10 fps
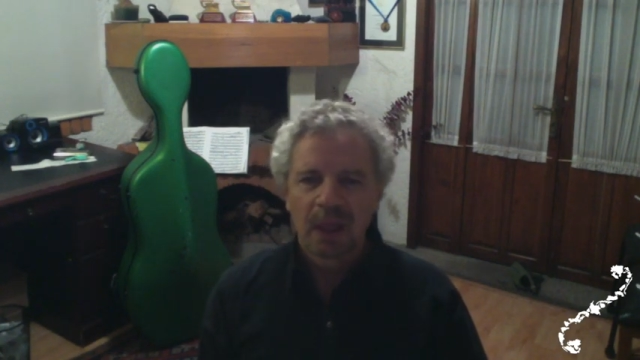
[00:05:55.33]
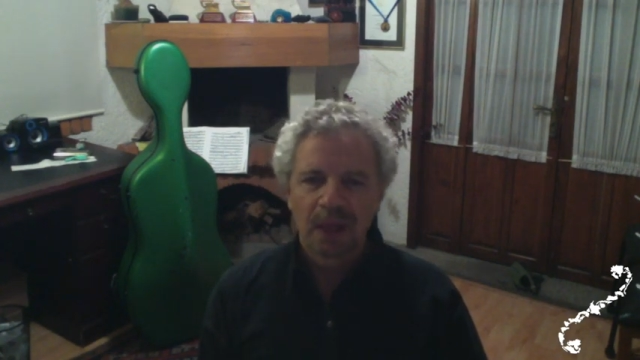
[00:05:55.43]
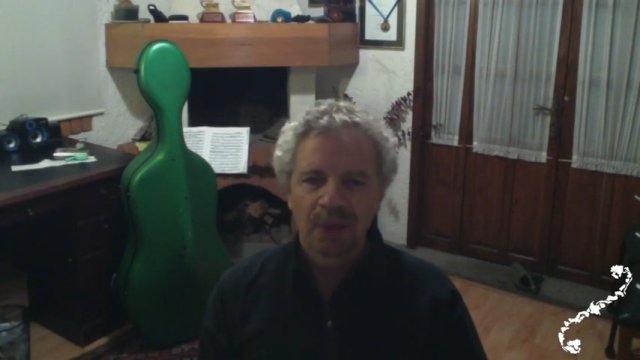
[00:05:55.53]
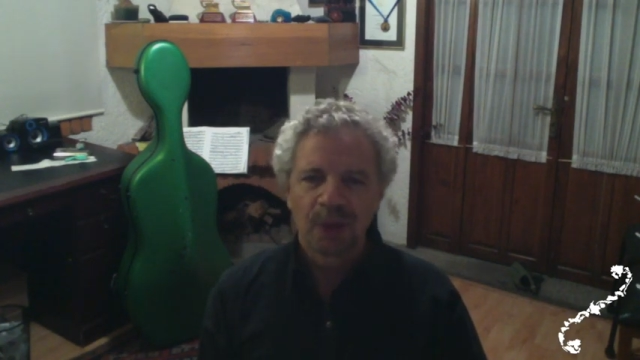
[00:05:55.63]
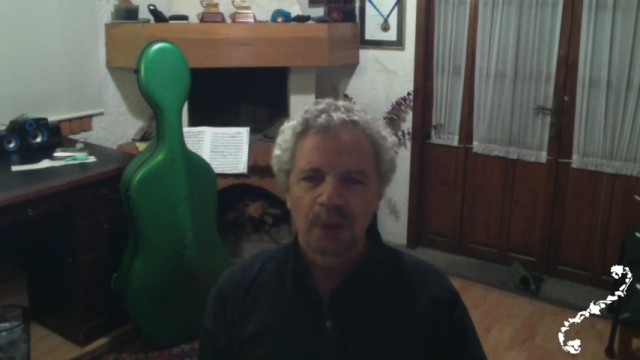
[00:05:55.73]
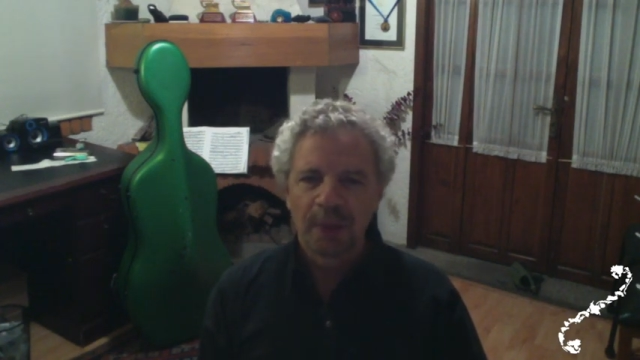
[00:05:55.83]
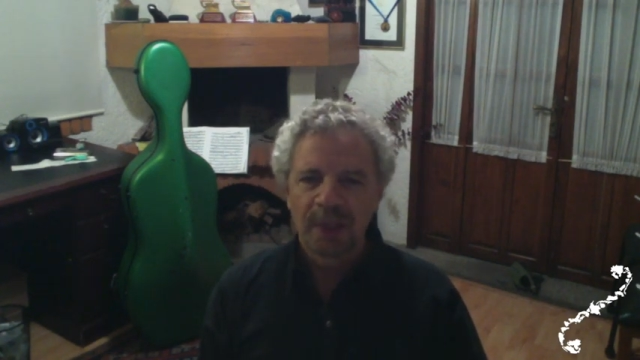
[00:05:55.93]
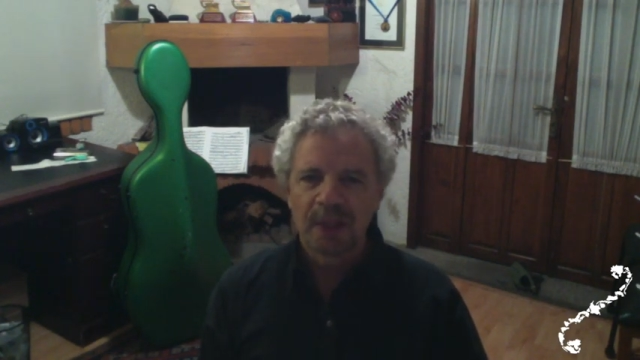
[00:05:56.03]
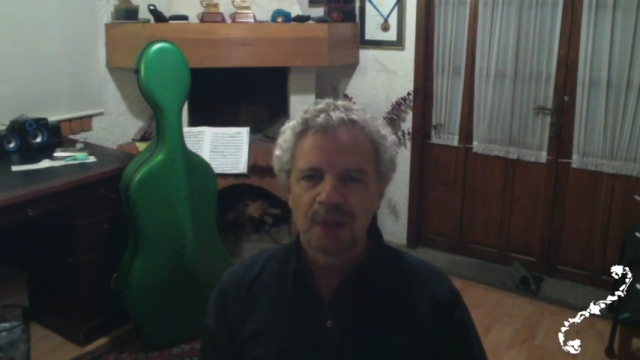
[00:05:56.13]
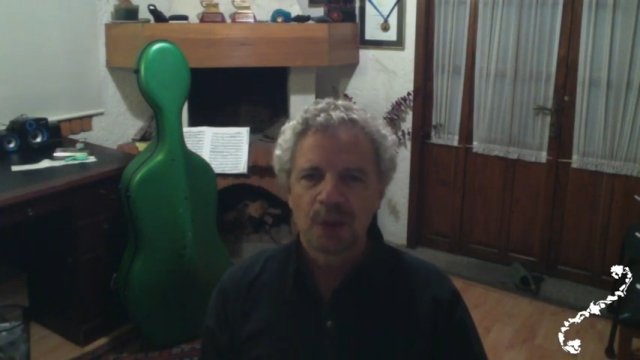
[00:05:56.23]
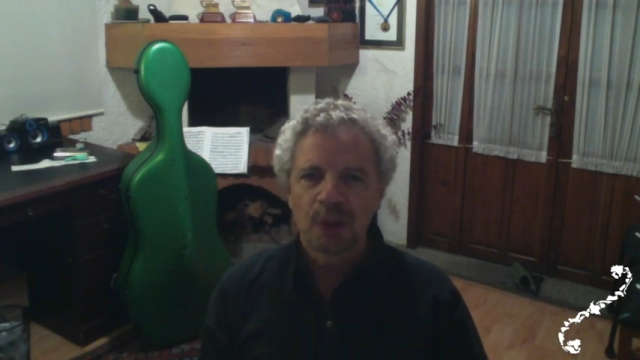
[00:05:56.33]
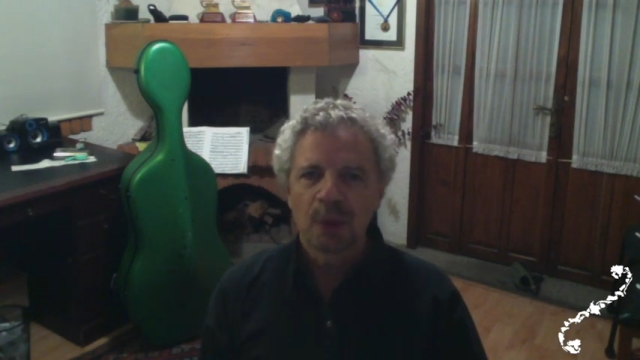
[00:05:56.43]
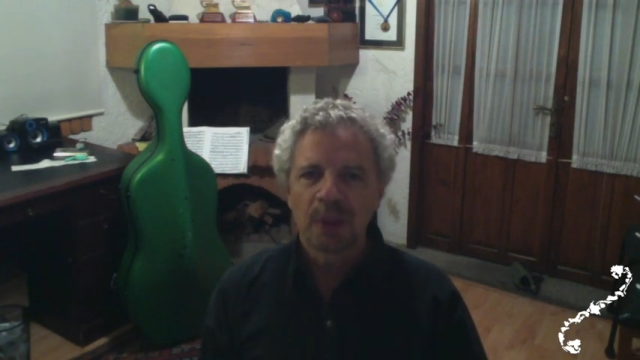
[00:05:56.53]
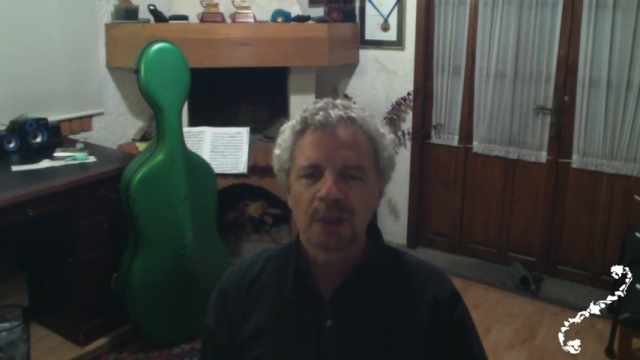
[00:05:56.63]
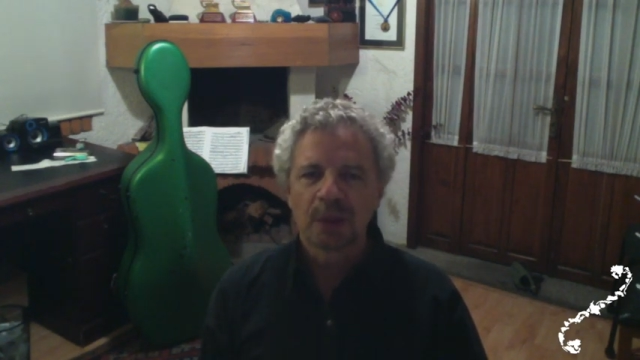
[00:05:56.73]
recommend that you
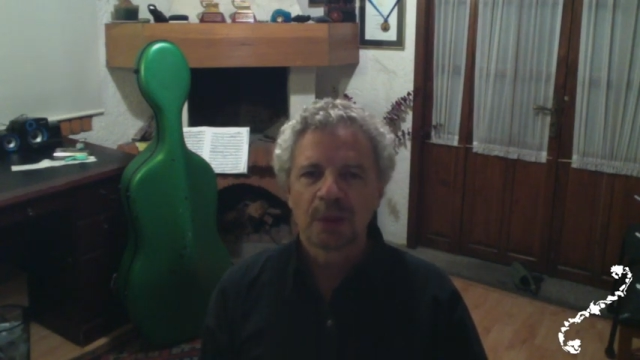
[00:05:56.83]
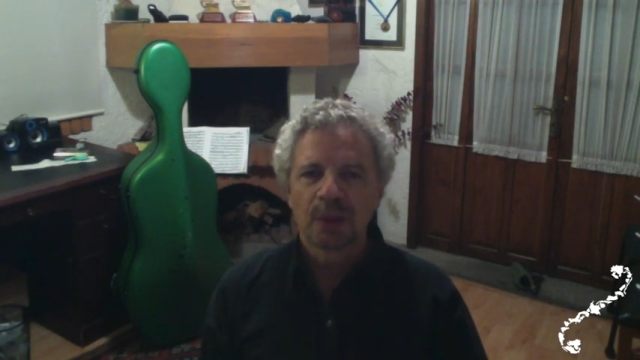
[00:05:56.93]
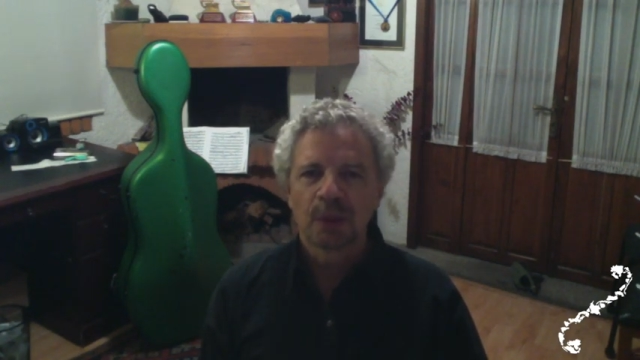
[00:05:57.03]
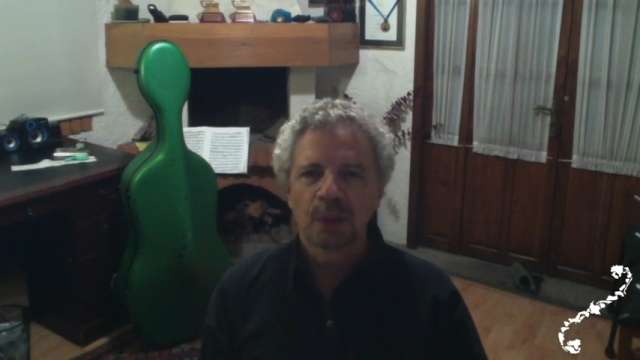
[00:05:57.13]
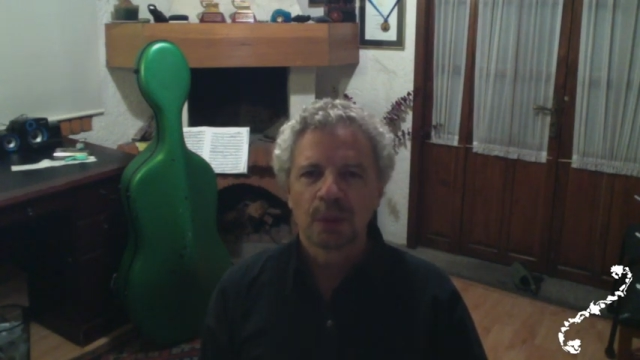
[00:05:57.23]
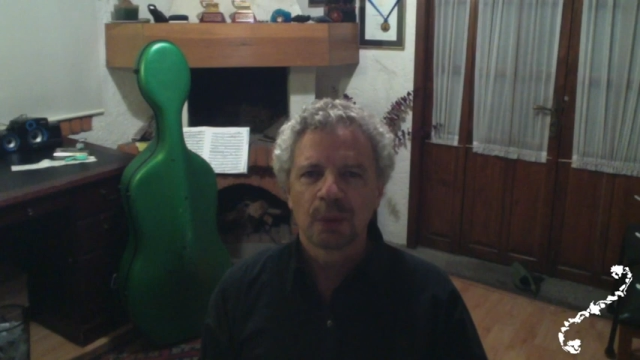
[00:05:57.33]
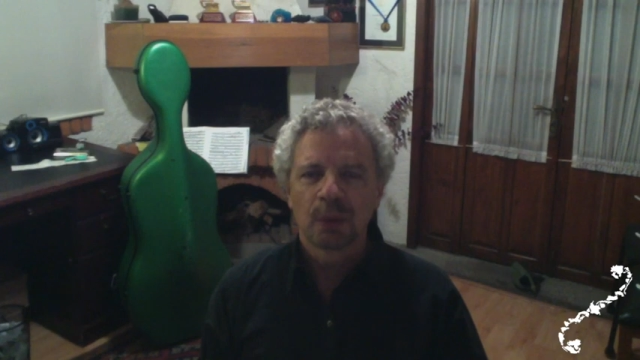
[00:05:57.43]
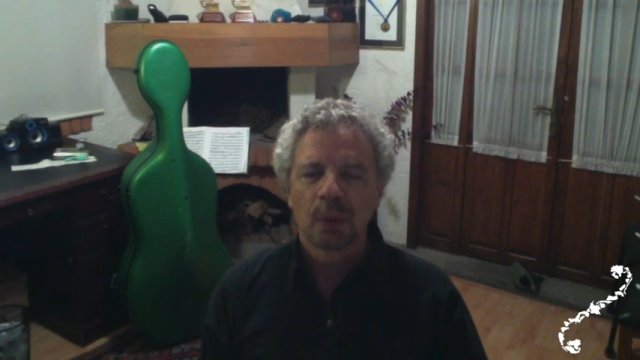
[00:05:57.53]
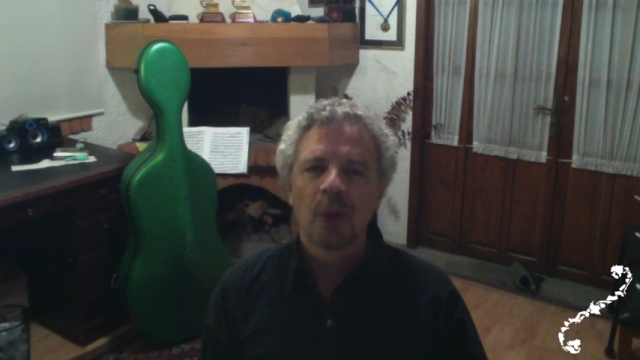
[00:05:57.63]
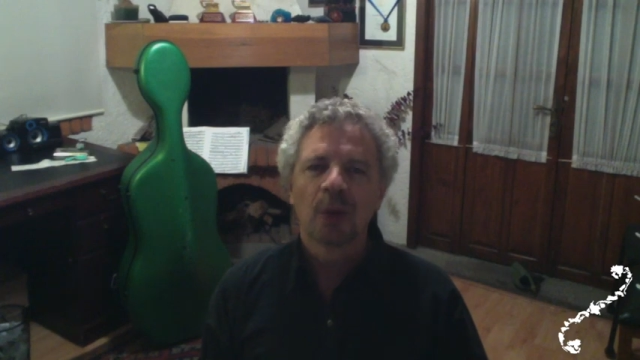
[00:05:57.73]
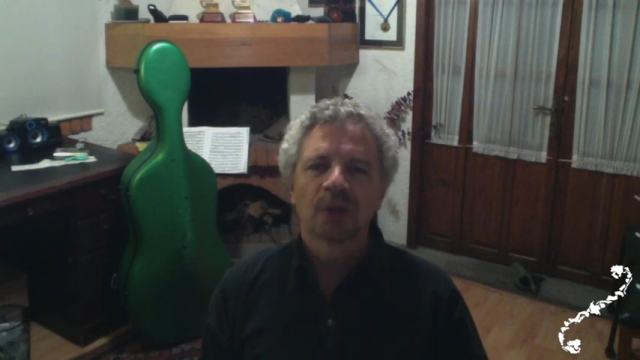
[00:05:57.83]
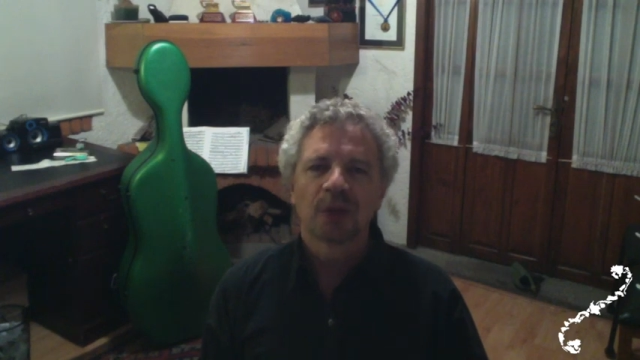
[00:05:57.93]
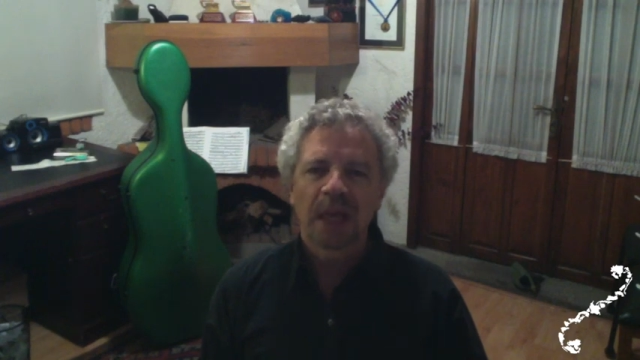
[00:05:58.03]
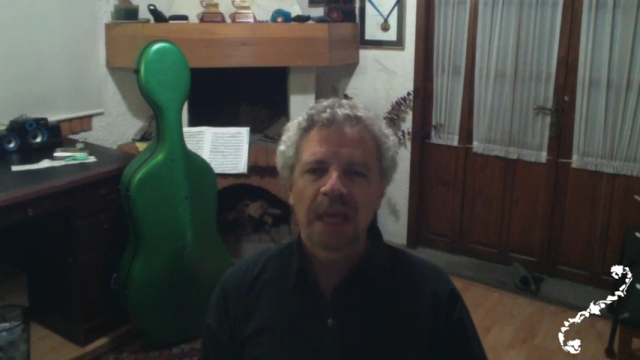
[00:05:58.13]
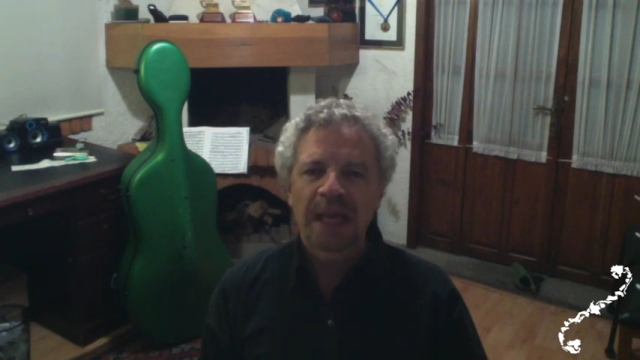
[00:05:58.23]
look into his
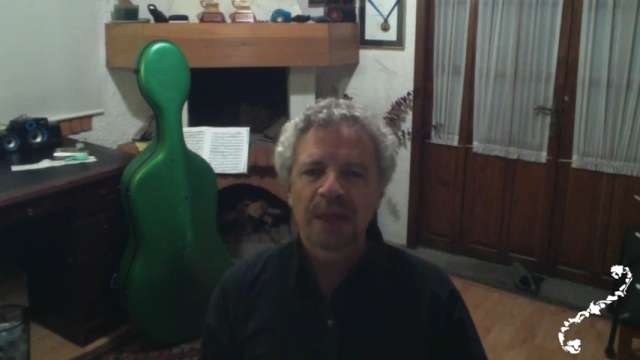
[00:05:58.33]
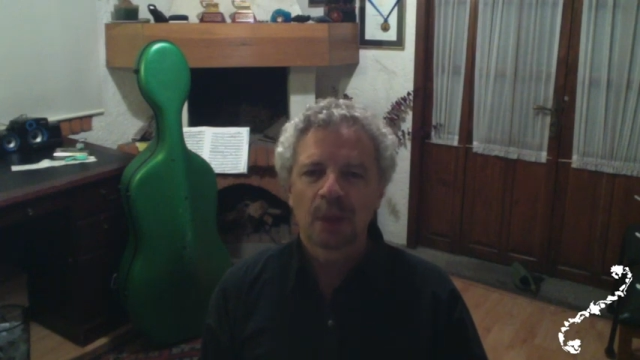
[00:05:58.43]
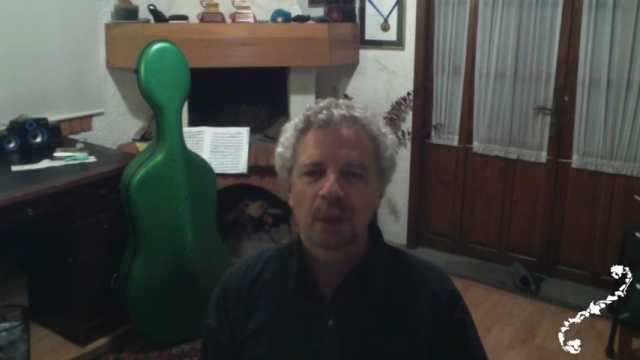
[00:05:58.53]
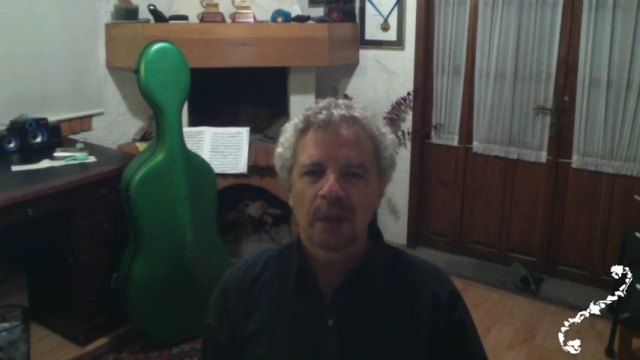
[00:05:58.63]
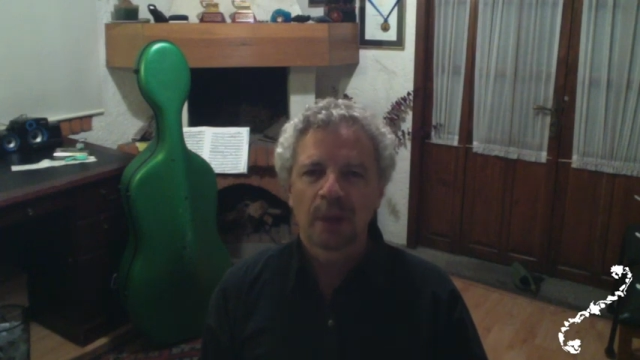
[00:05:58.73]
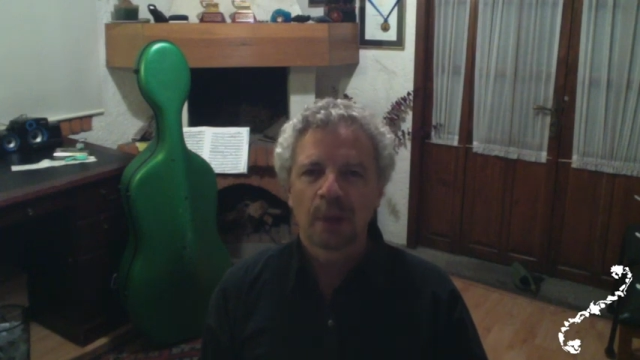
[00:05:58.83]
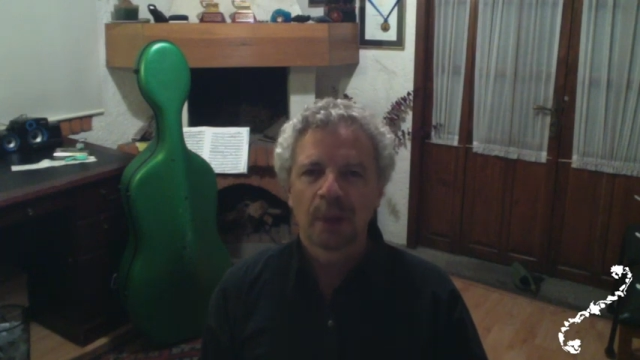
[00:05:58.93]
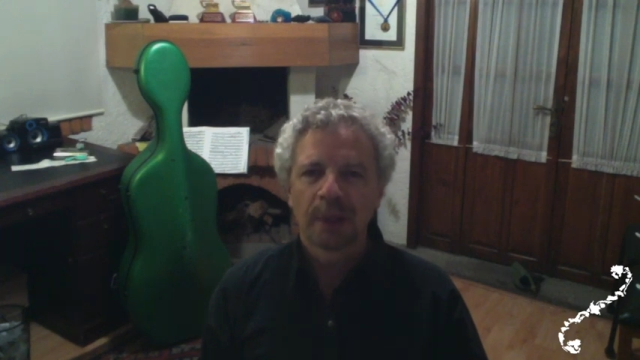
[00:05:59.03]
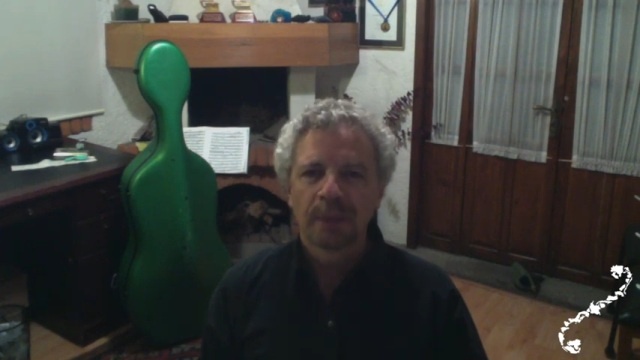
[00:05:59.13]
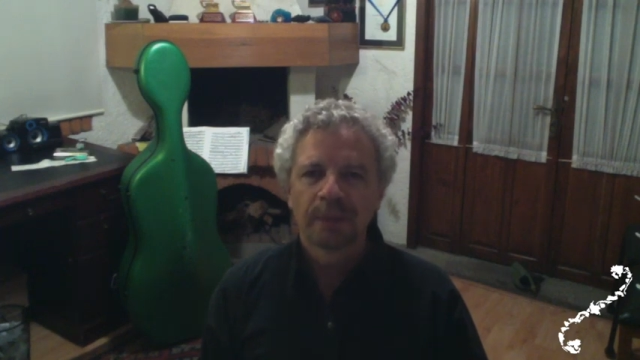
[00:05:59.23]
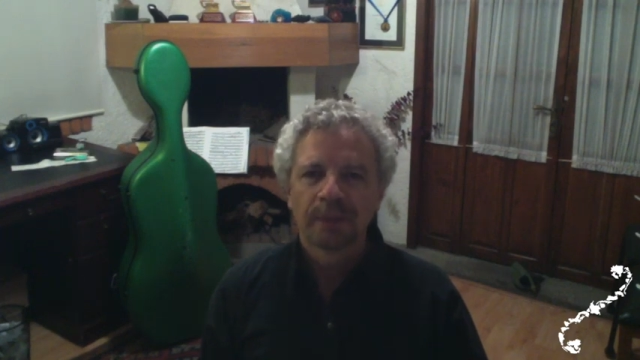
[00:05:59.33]
works, Alejandro Cardona.